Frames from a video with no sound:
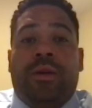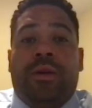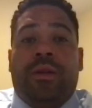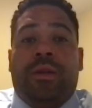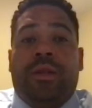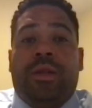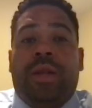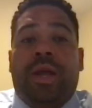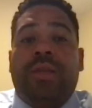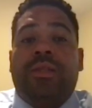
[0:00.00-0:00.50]

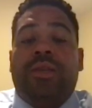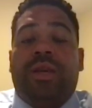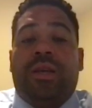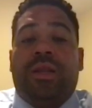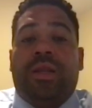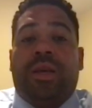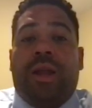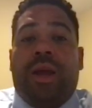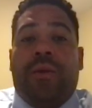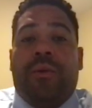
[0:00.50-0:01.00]
The next thing
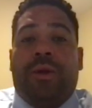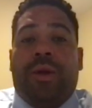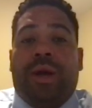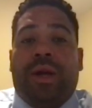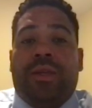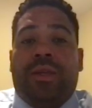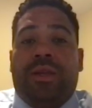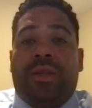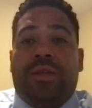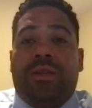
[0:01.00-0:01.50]
that I would
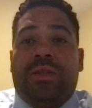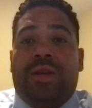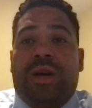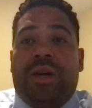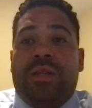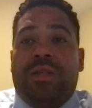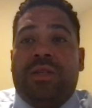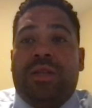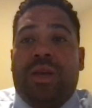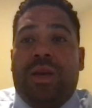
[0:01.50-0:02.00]
like to
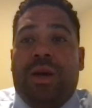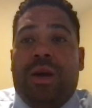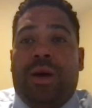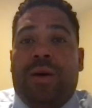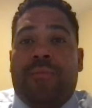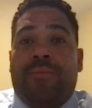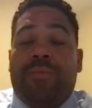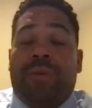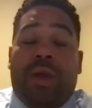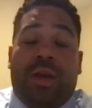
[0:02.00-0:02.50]
discuss,
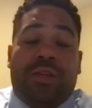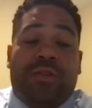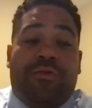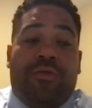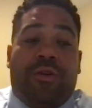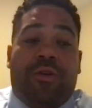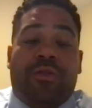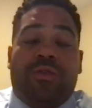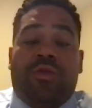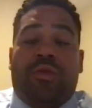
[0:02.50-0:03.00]
as
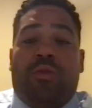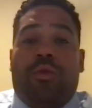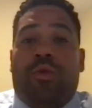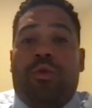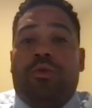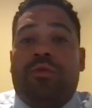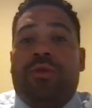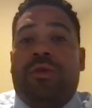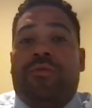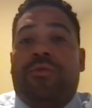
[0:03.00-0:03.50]
far as the
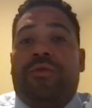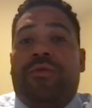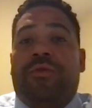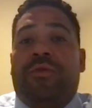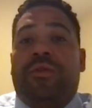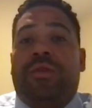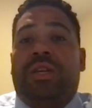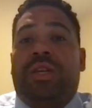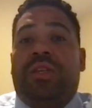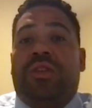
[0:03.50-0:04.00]
roles of
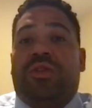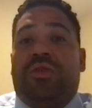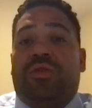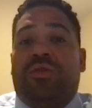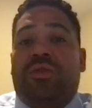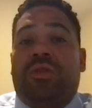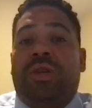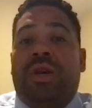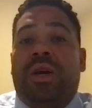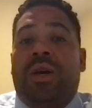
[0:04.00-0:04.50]

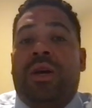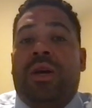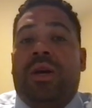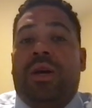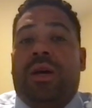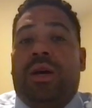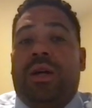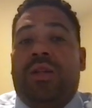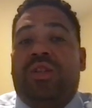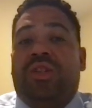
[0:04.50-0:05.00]
teachers
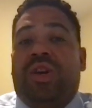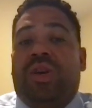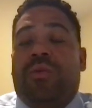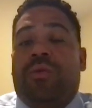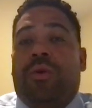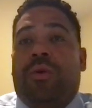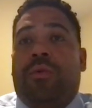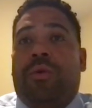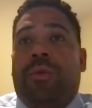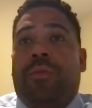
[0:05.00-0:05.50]
in
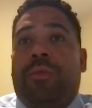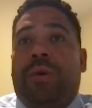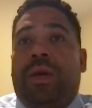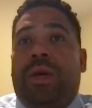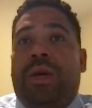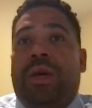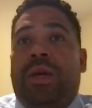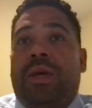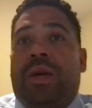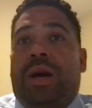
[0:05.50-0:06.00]
general, would
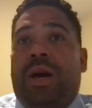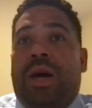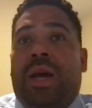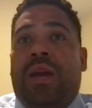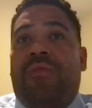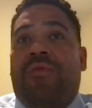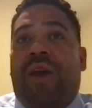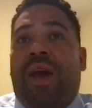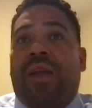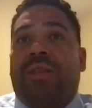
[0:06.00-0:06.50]
be
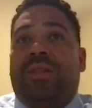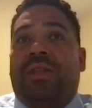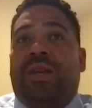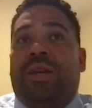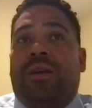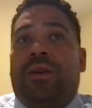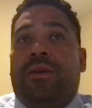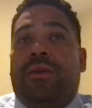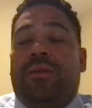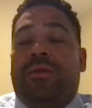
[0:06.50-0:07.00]

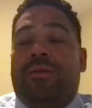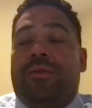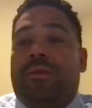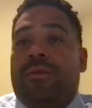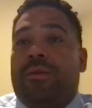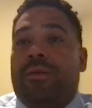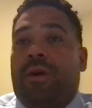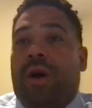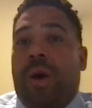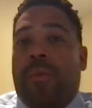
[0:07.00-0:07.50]
advancing
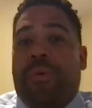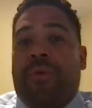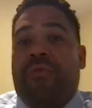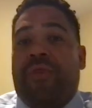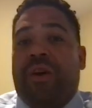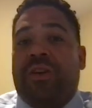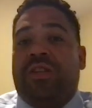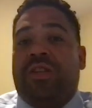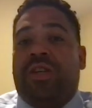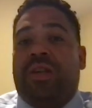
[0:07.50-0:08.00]
our
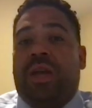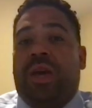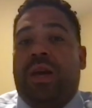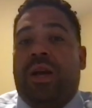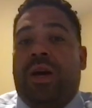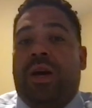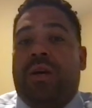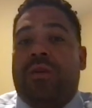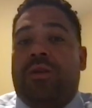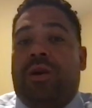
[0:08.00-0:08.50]
profession and
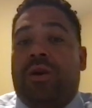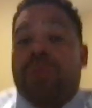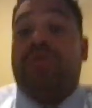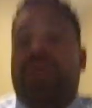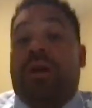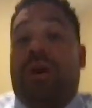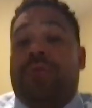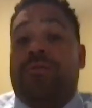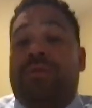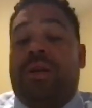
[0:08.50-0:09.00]

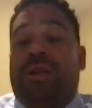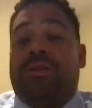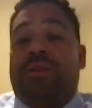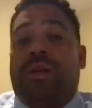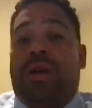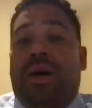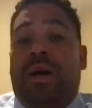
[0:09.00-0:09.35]
ourselves as